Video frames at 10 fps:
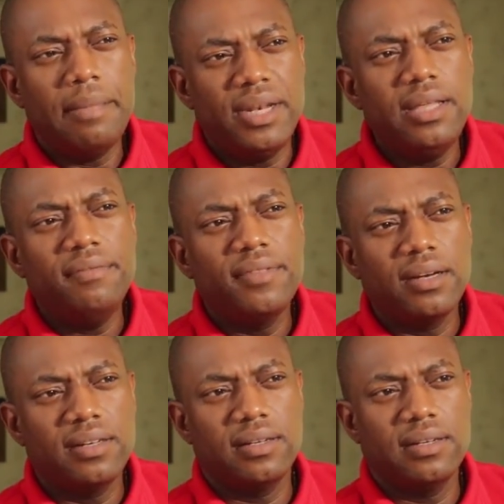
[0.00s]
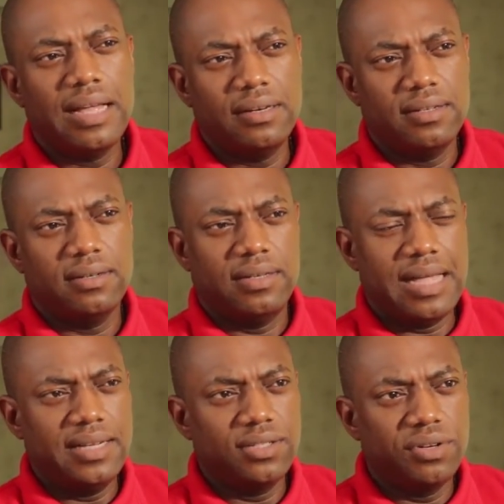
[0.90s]
I believe that
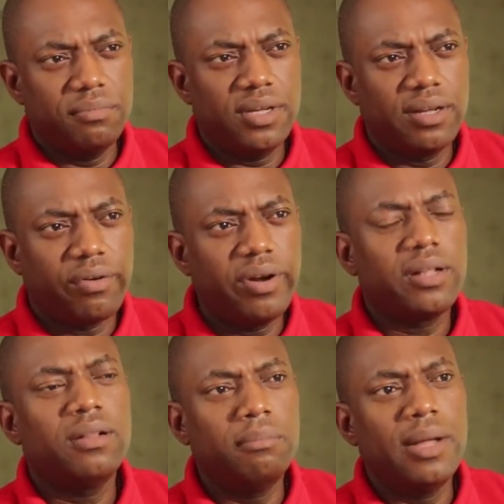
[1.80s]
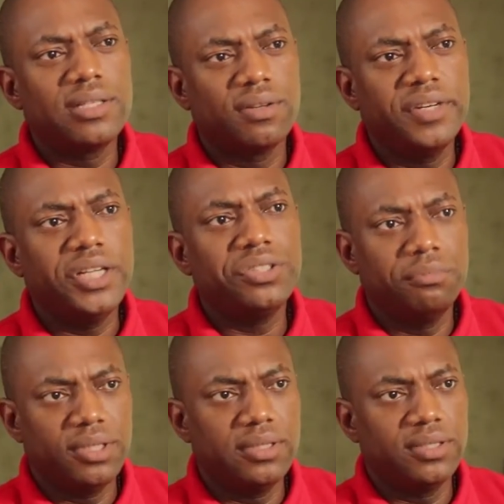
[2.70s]
is going to be a critical mass of
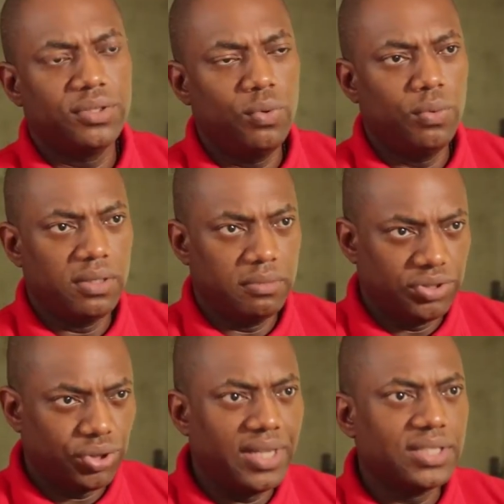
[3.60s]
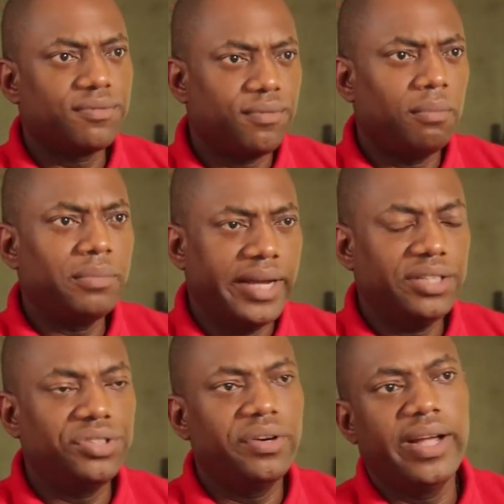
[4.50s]
nation builders who will transform
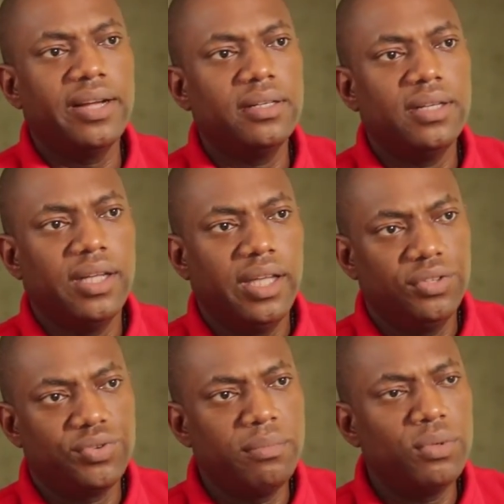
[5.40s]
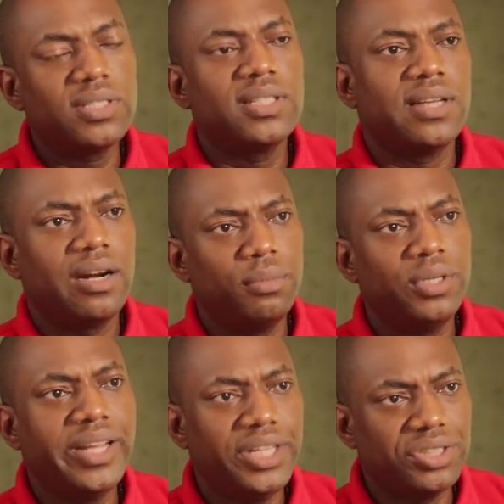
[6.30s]
Nigeria into a most
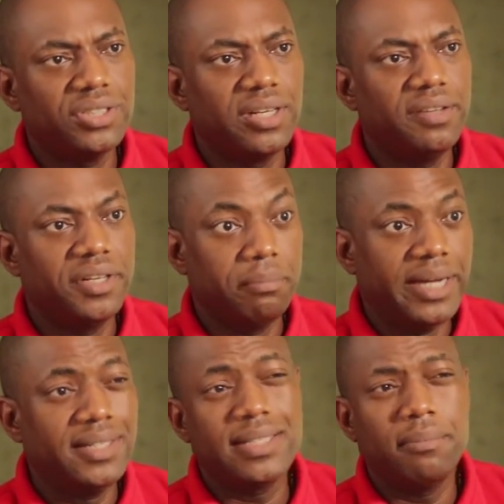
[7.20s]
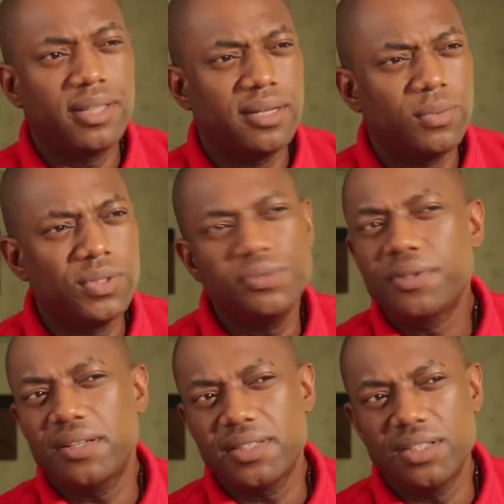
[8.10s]
desirable nation to live in by December 31,
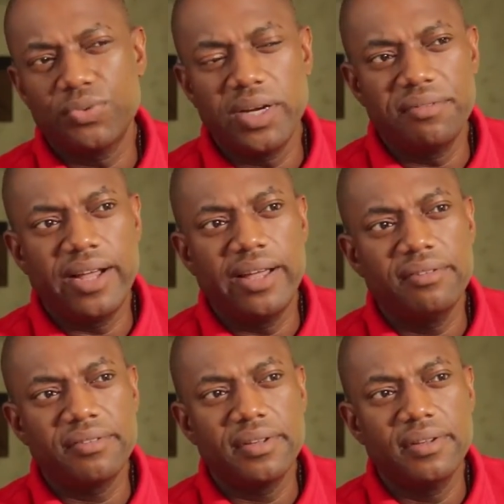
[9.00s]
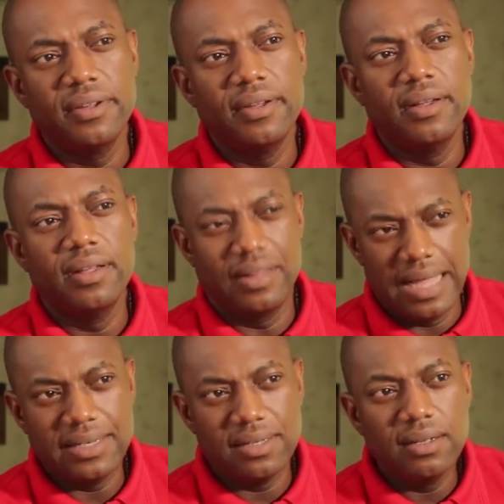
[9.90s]
2025.
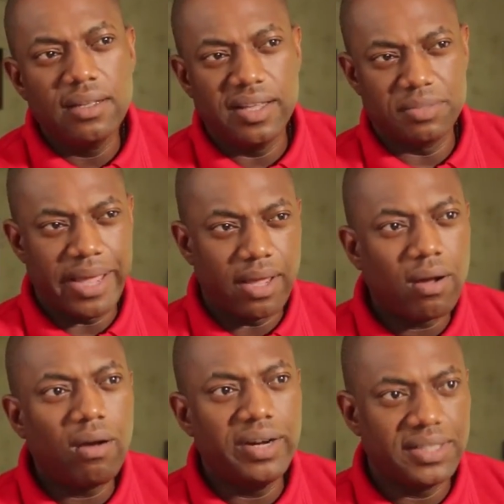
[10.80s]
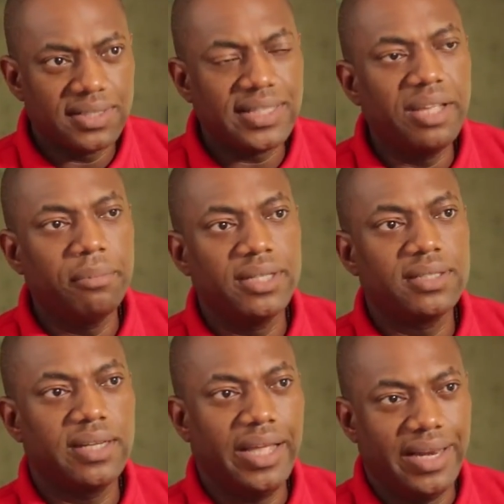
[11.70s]
That is my current
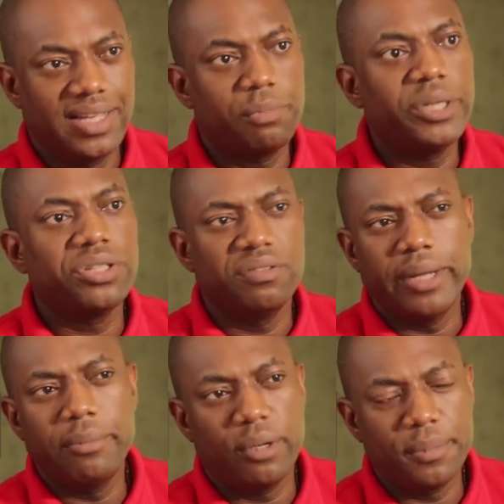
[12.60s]
assignment in expression of my